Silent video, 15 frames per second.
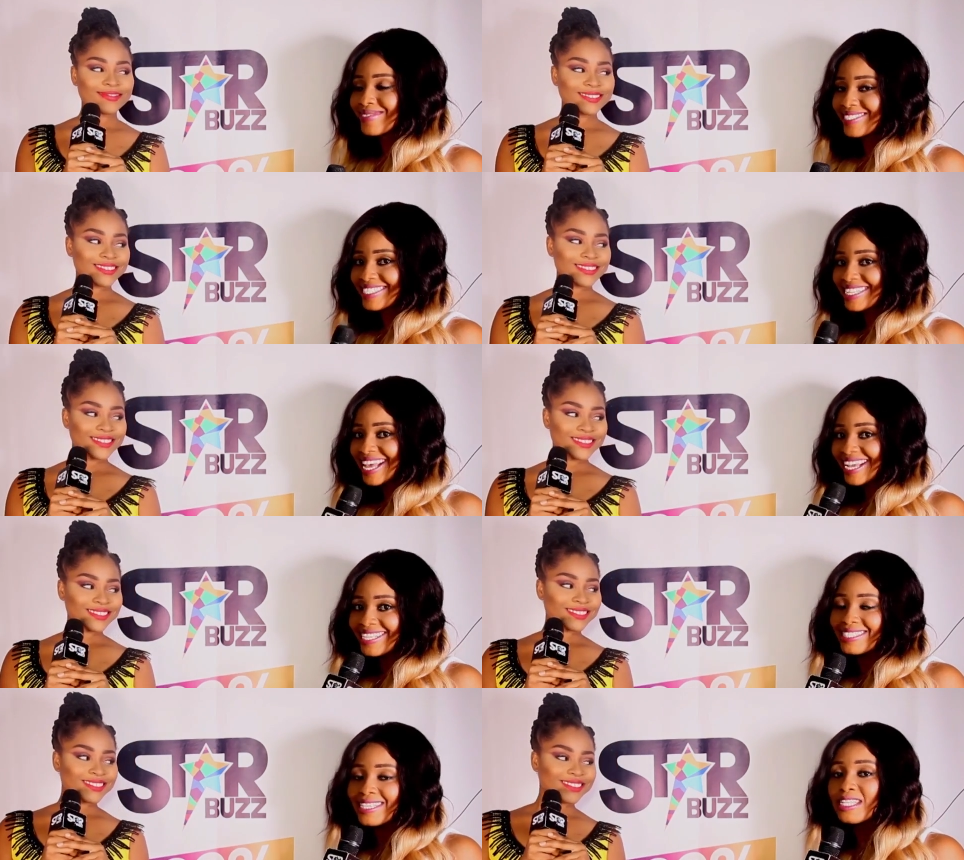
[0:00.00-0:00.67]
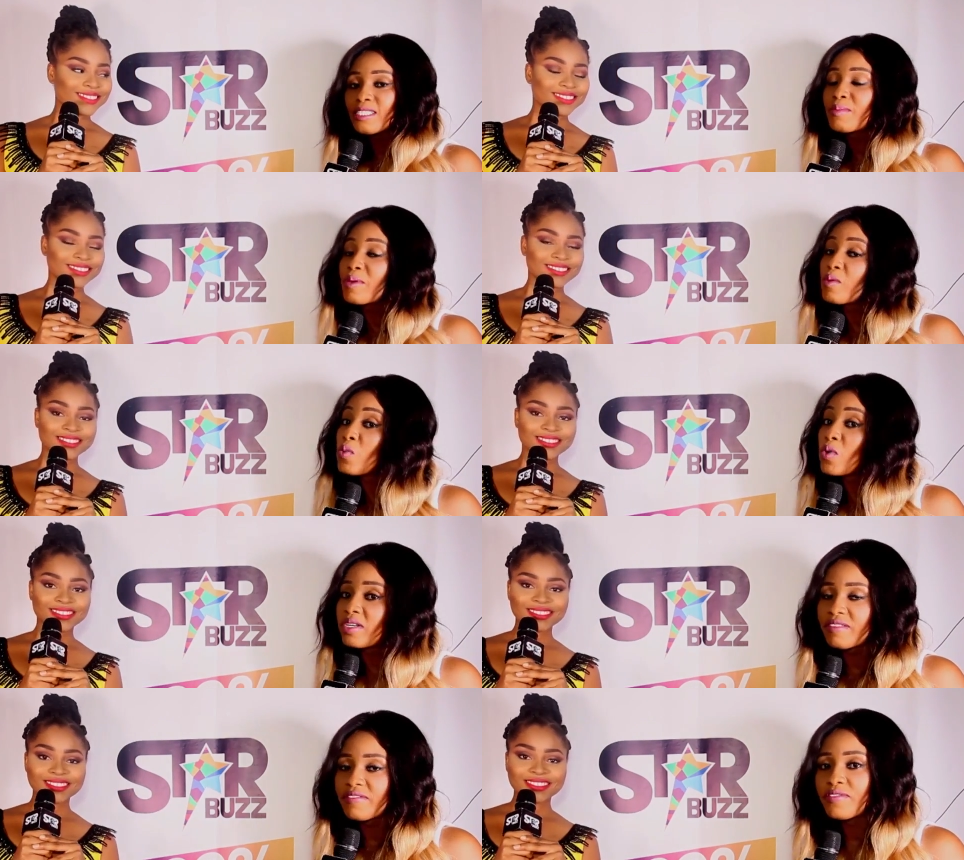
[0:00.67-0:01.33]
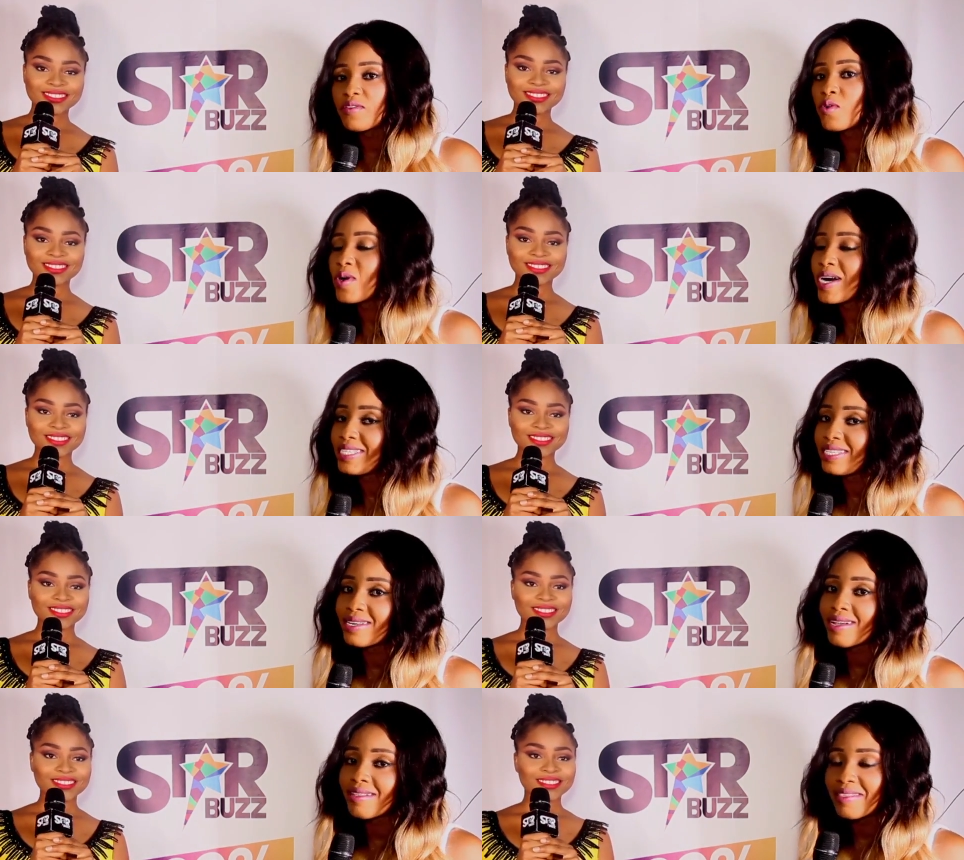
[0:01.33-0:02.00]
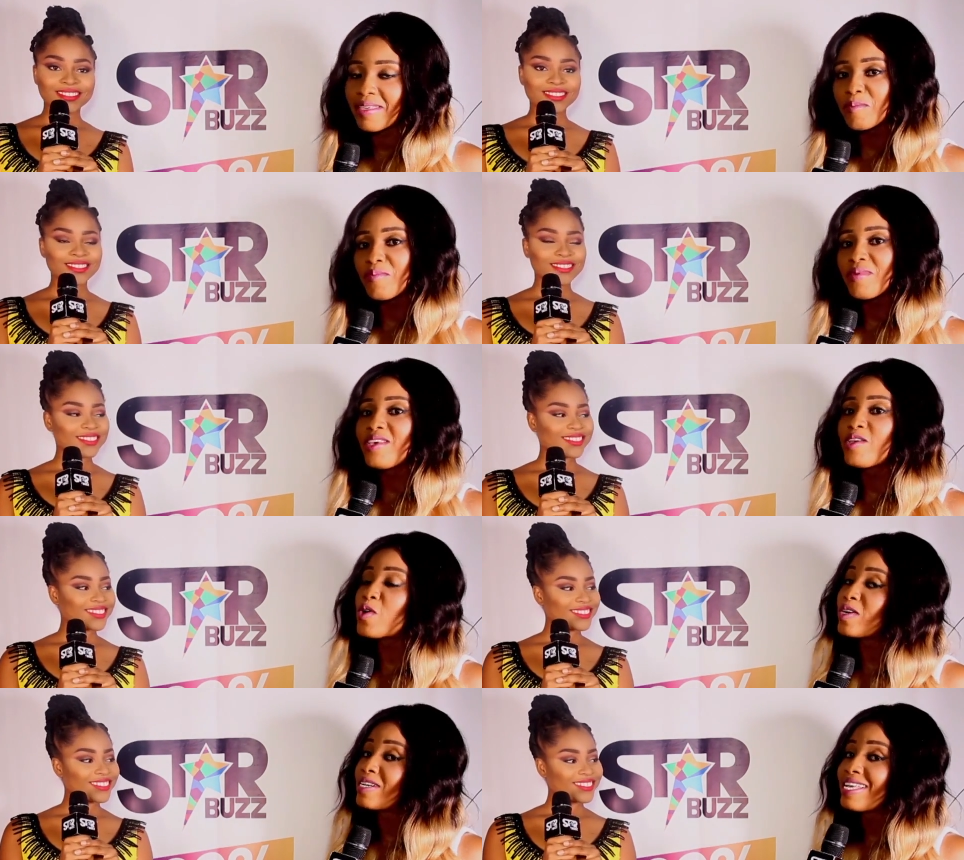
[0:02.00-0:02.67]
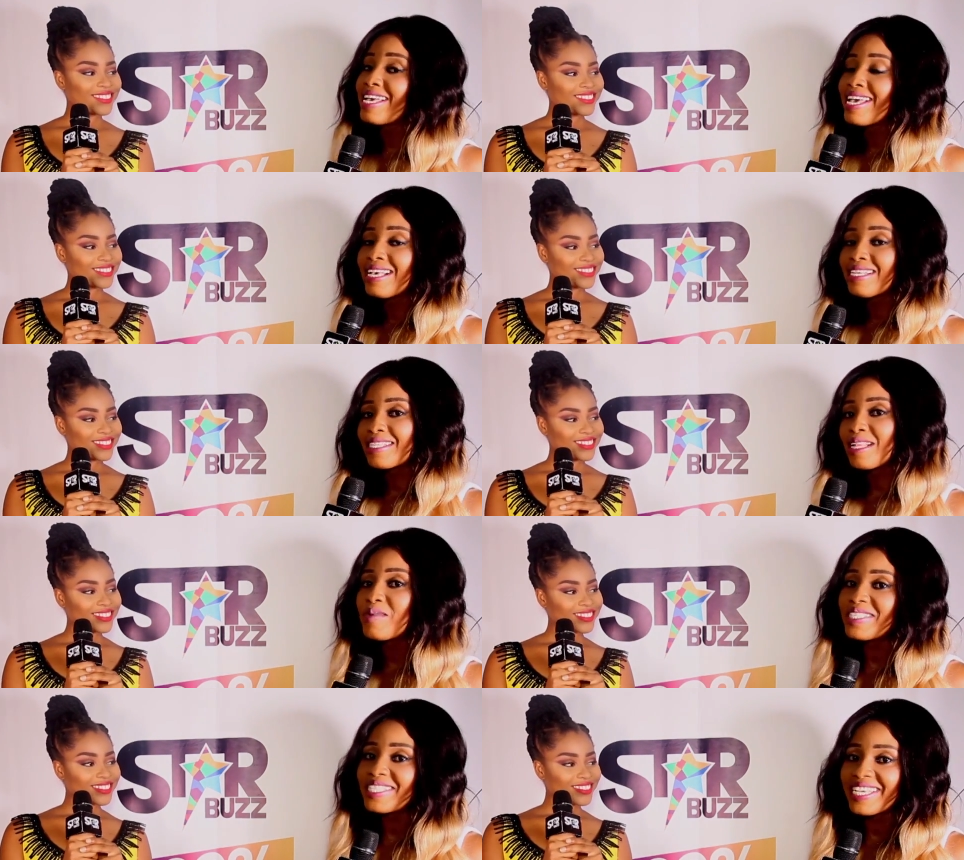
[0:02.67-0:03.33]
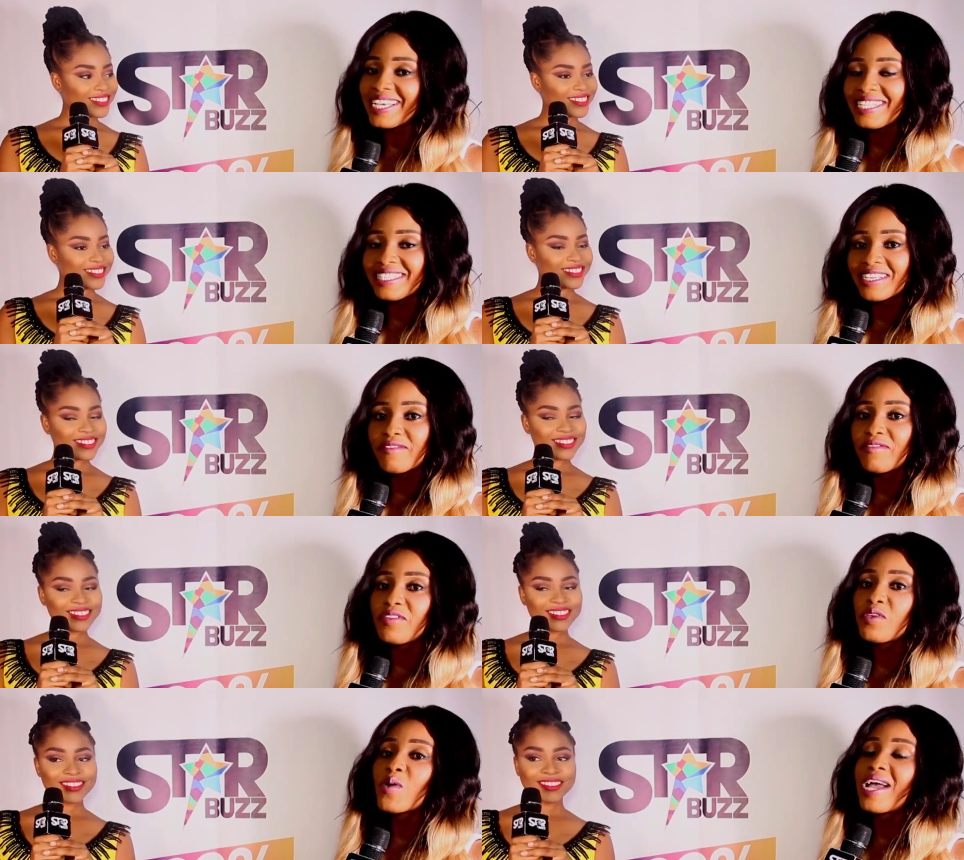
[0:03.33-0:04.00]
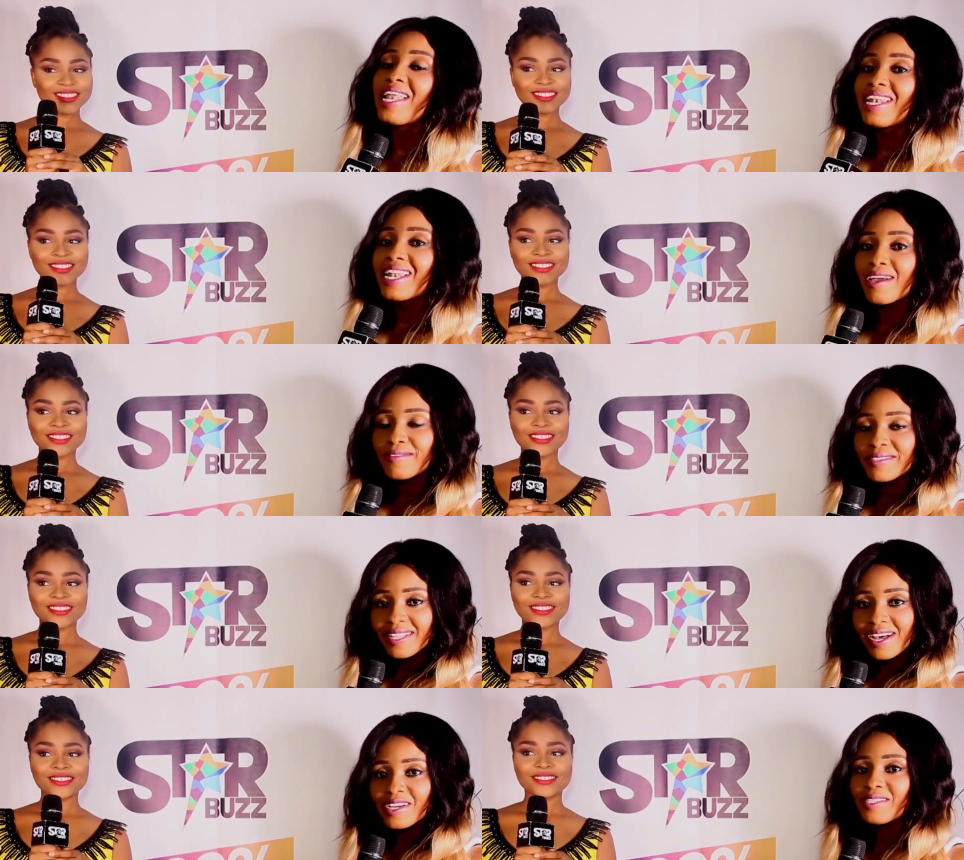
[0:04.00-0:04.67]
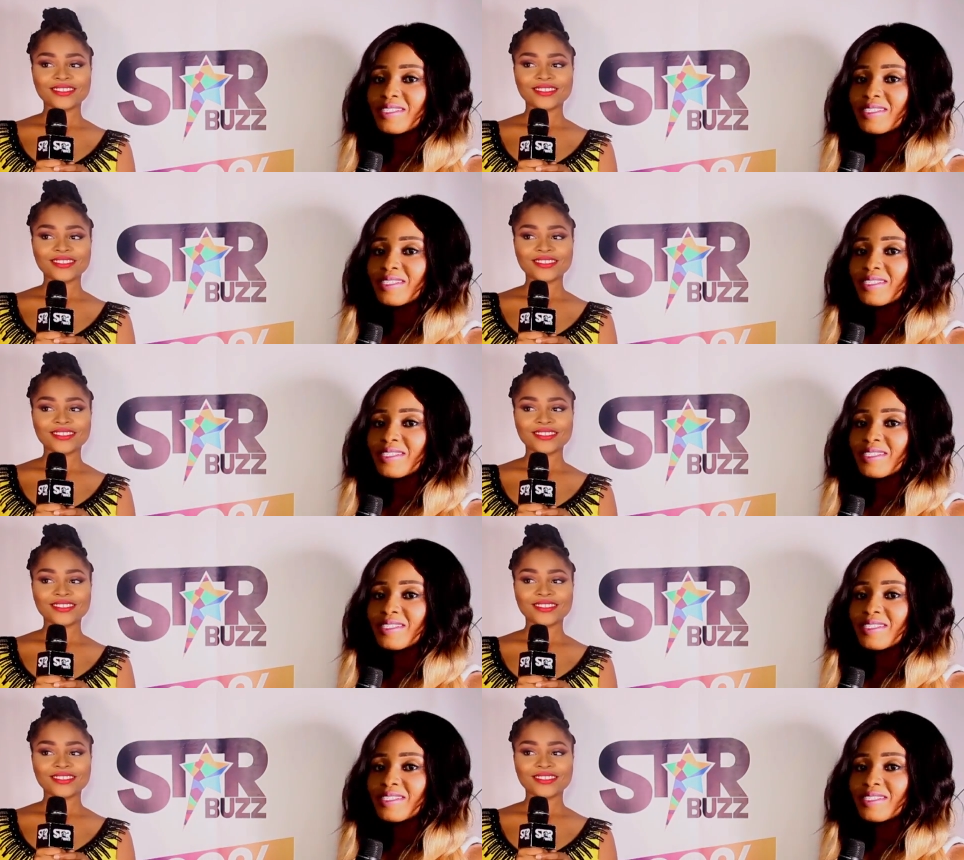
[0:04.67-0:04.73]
Speaker 1: Nice. It's been wonderful. Adina Thembi on Celebrity Interview and Lifestyle. You're